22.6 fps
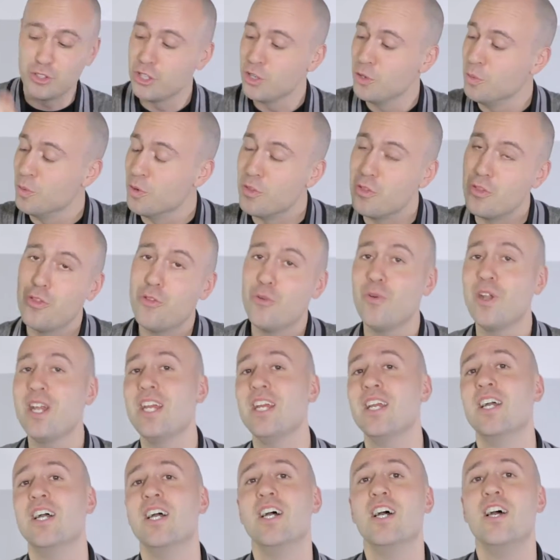two,
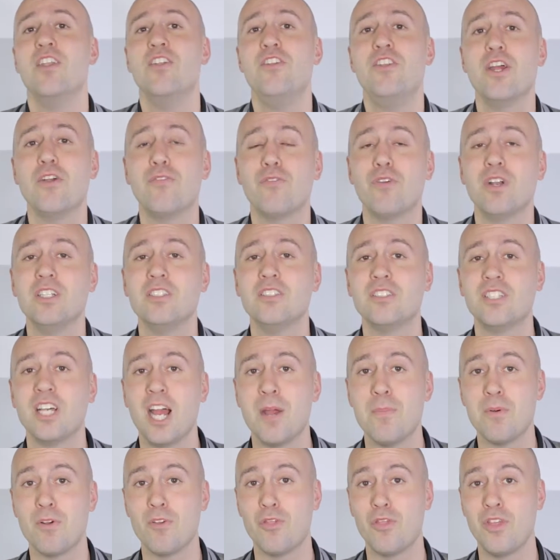three different
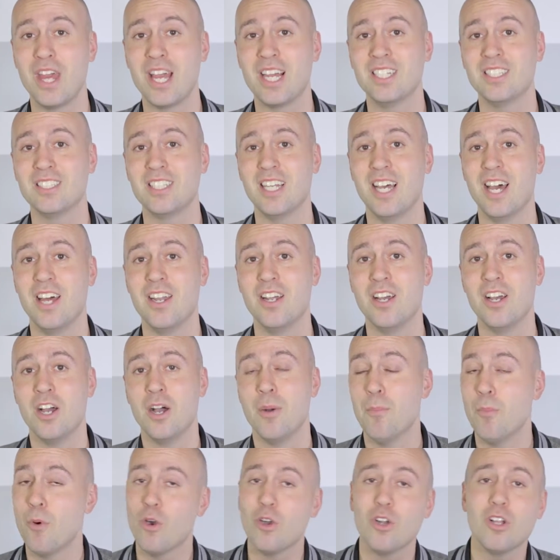type of things that
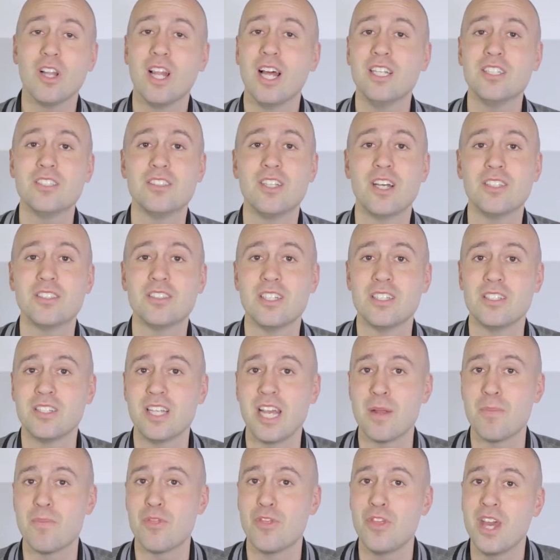more or less does the
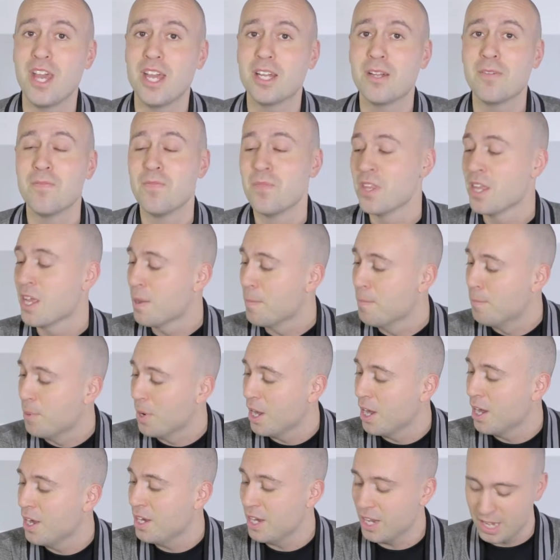same thing,
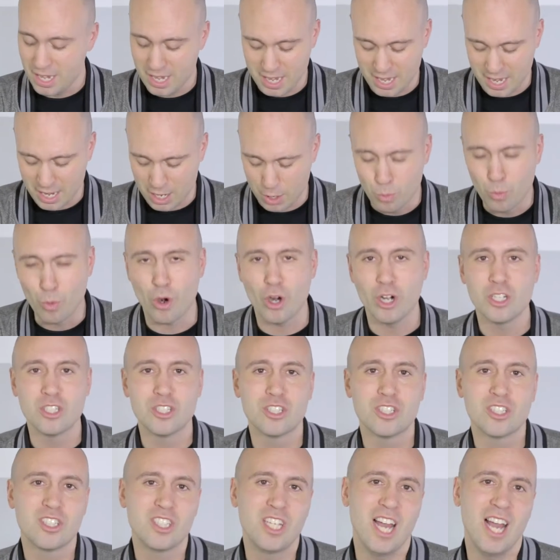but uh,
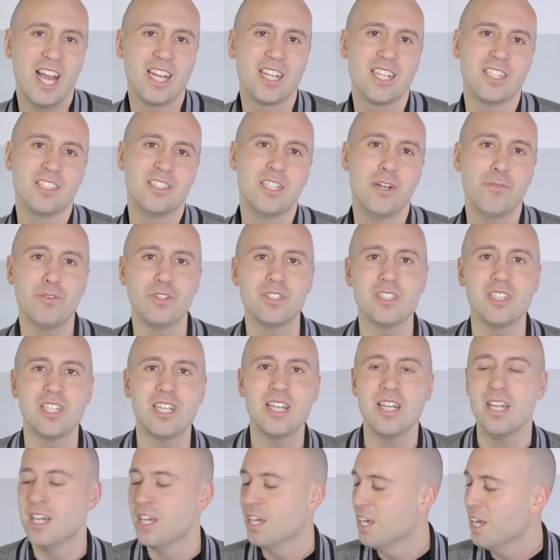works kind of
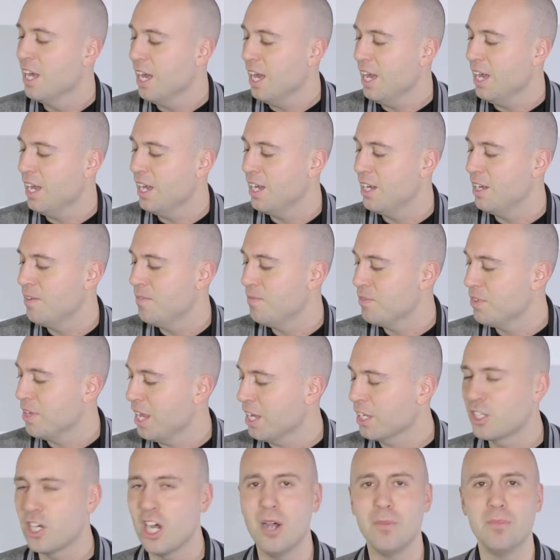differently um,
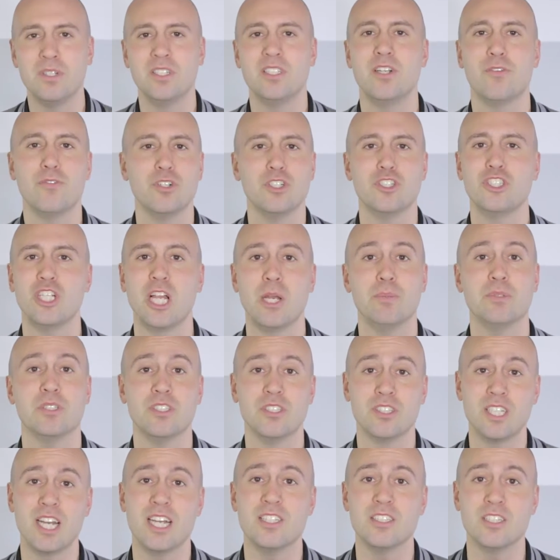and come in different shapes and
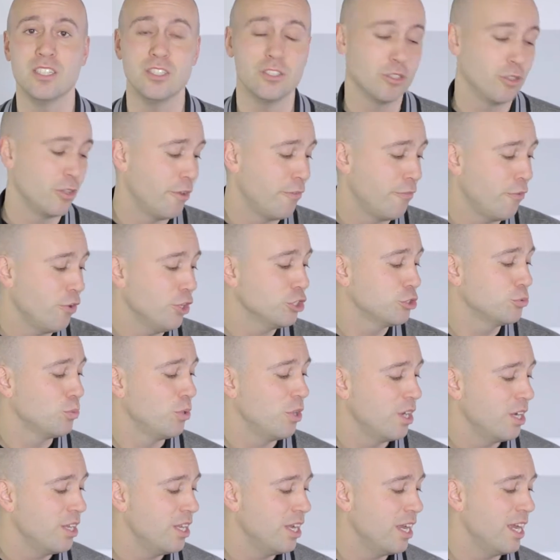sizes. So the first
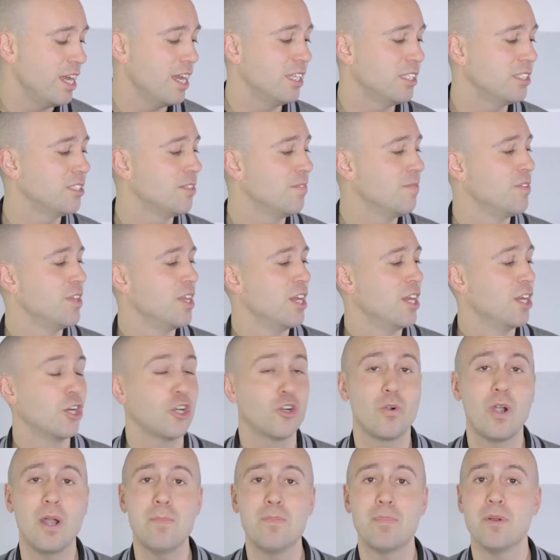one is
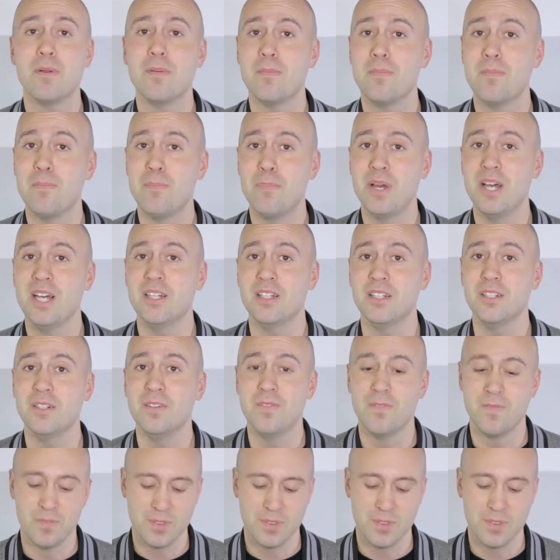Crep Pill.